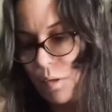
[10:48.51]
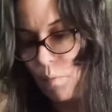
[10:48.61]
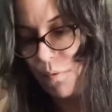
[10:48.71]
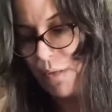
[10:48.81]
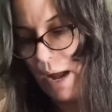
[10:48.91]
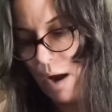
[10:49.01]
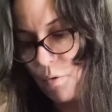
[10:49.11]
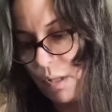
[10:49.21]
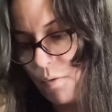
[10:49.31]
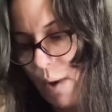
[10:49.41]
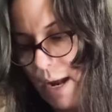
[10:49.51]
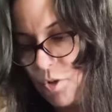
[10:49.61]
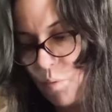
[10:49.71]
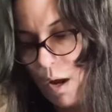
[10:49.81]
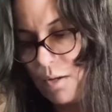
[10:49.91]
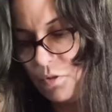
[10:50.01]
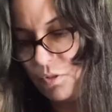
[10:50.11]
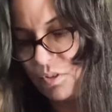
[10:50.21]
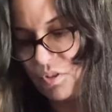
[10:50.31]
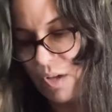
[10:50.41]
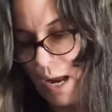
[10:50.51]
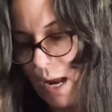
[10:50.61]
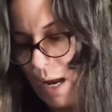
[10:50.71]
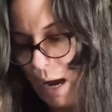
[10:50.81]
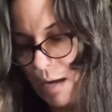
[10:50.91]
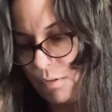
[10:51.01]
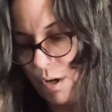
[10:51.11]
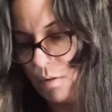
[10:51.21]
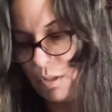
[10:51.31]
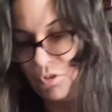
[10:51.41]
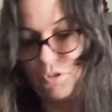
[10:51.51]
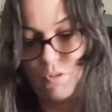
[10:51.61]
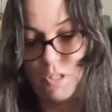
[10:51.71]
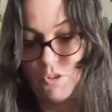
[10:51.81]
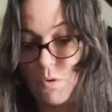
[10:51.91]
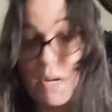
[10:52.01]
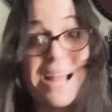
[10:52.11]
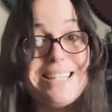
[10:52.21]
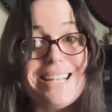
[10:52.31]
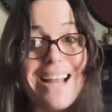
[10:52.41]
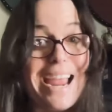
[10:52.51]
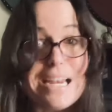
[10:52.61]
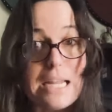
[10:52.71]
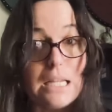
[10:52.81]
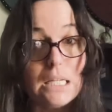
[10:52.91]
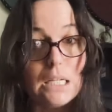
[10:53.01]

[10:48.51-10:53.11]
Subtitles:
what the hourly wage was, let's say, I don't know, let's go to 1980.